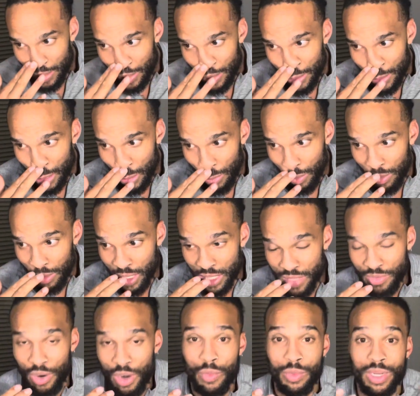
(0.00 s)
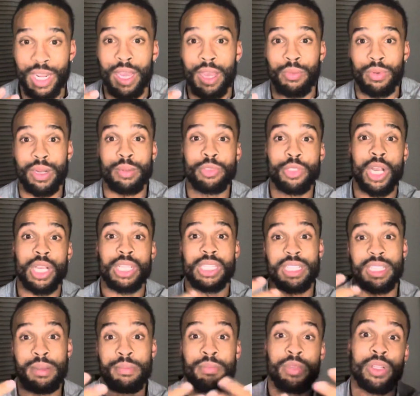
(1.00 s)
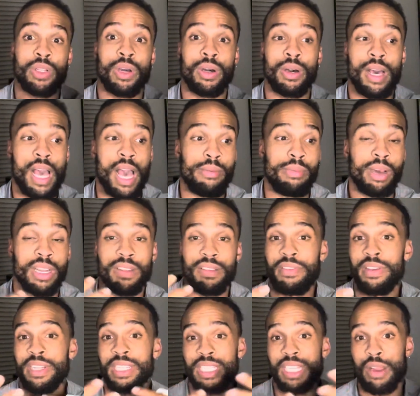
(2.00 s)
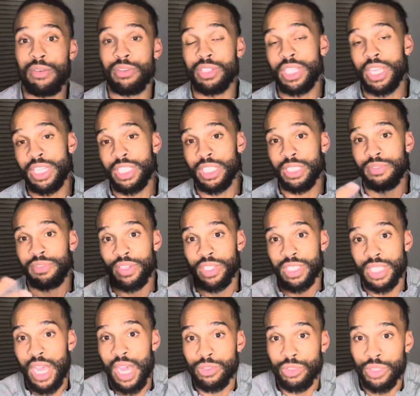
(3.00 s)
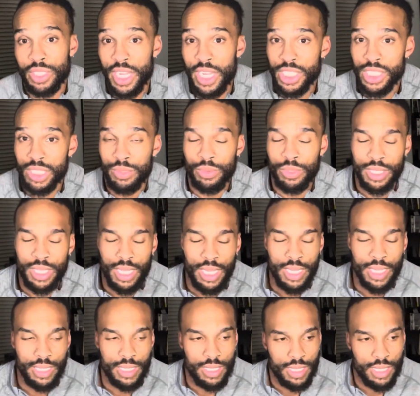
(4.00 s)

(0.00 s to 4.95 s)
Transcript: you know, as far when I'm talking to them, you know, about a fitness conversation, fitness consultation or whatnot,